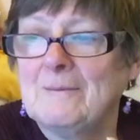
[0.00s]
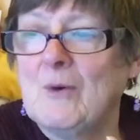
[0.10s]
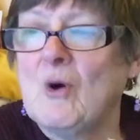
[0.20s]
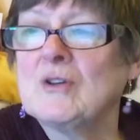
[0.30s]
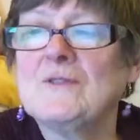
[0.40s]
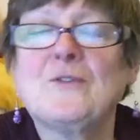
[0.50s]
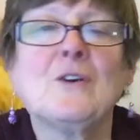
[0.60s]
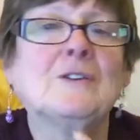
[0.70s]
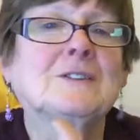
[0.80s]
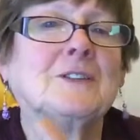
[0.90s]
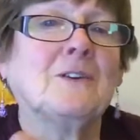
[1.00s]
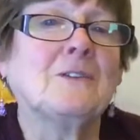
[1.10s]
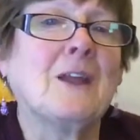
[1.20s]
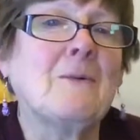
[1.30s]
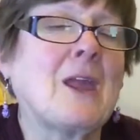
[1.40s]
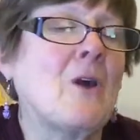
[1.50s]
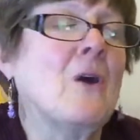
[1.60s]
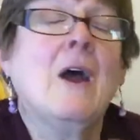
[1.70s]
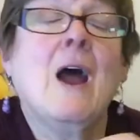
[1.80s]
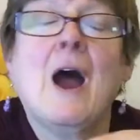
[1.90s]
More to follow soon. There we go.
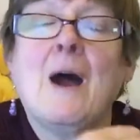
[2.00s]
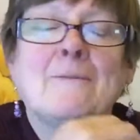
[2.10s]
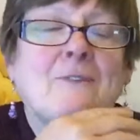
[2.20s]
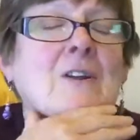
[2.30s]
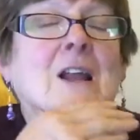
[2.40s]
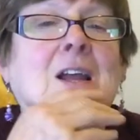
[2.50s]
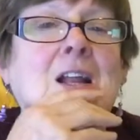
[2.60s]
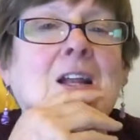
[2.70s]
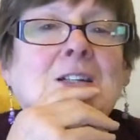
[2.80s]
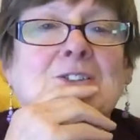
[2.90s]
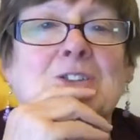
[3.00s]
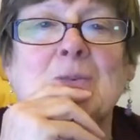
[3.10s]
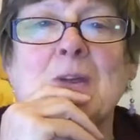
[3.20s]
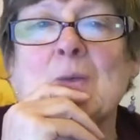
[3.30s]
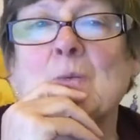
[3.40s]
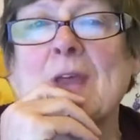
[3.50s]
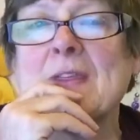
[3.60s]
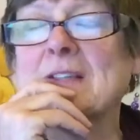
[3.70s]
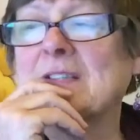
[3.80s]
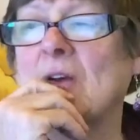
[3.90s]
Very lucky last year with the
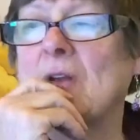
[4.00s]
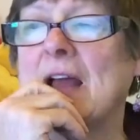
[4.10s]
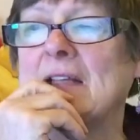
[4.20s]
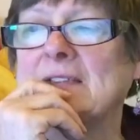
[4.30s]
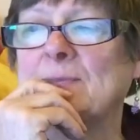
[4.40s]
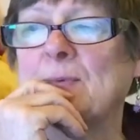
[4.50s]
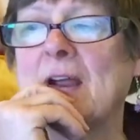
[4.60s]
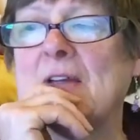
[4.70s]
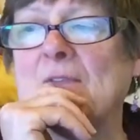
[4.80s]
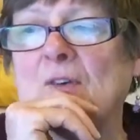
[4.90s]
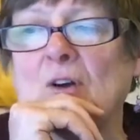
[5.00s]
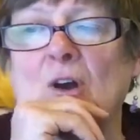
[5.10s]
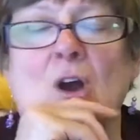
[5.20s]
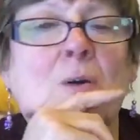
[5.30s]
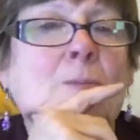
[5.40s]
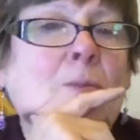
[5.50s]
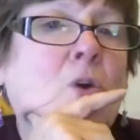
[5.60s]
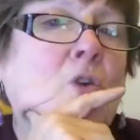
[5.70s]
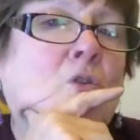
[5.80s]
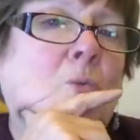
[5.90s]
weather, so let's pray for
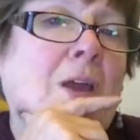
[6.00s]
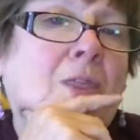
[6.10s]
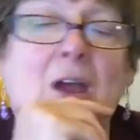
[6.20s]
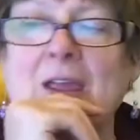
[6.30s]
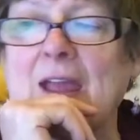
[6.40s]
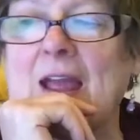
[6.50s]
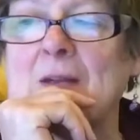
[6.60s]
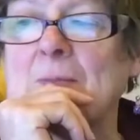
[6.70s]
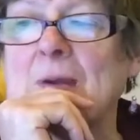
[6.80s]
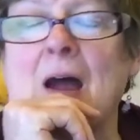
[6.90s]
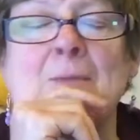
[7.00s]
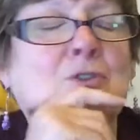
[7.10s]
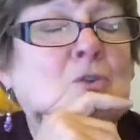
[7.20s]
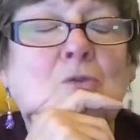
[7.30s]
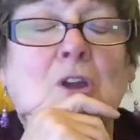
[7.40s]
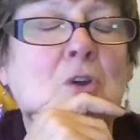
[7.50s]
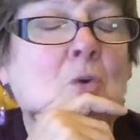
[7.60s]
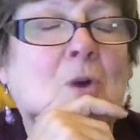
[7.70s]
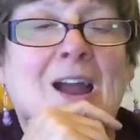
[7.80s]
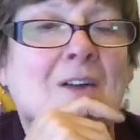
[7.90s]
good weather again. But I'm sure that
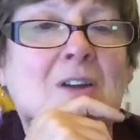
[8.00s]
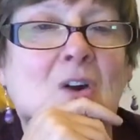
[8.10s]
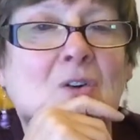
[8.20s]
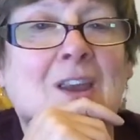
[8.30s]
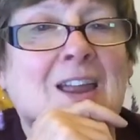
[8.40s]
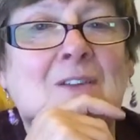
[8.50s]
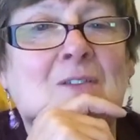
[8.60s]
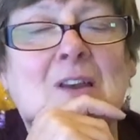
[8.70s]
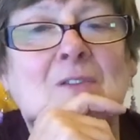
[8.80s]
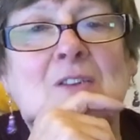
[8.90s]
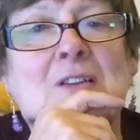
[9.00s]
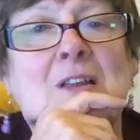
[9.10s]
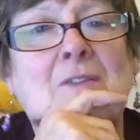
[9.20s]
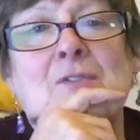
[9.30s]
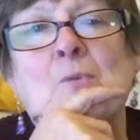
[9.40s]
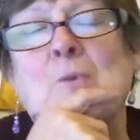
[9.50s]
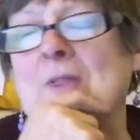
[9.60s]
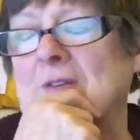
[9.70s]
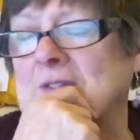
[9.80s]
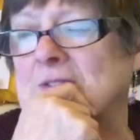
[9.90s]
you'll carry on even if the
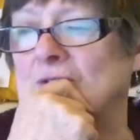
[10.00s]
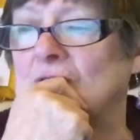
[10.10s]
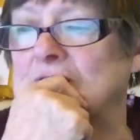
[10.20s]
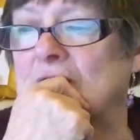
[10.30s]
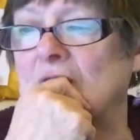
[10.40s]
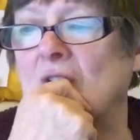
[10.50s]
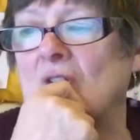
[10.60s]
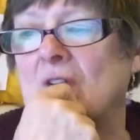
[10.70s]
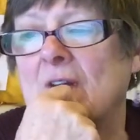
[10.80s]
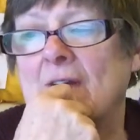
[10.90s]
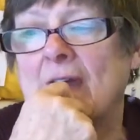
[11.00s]
weather's not so good.